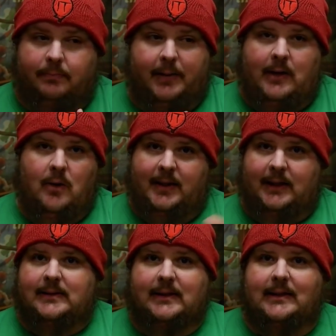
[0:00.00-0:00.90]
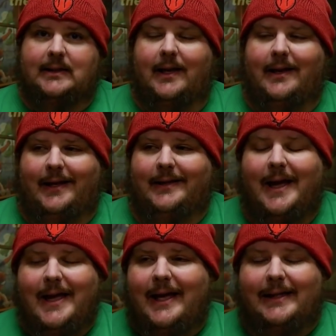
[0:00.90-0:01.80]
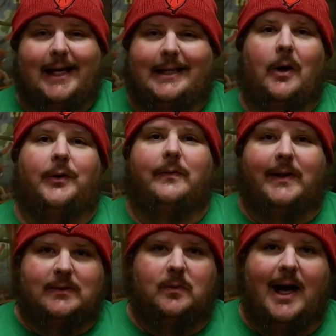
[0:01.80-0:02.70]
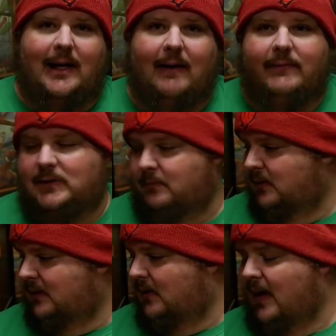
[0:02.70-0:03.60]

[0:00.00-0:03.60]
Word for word: by no means is, is, is that the only reason why I love this book, though.